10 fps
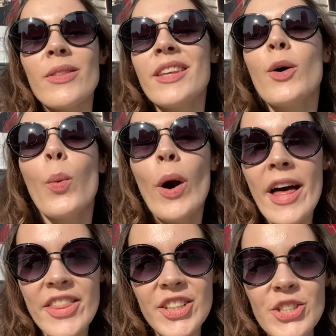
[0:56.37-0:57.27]
The
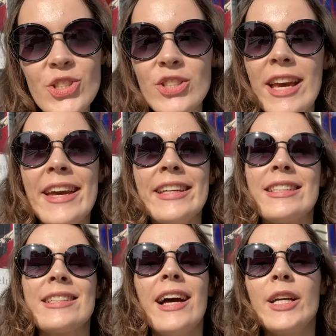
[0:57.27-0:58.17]
weather today
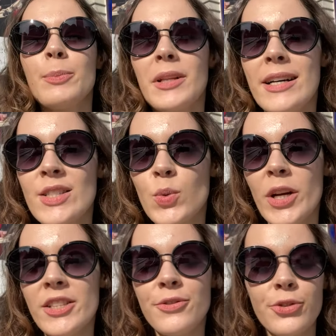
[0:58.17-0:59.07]
is like plus
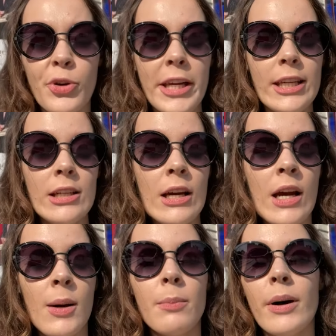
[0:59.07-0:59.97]
23,
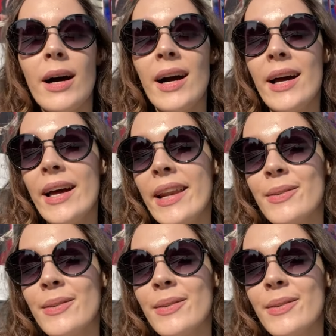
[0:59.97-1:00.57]
but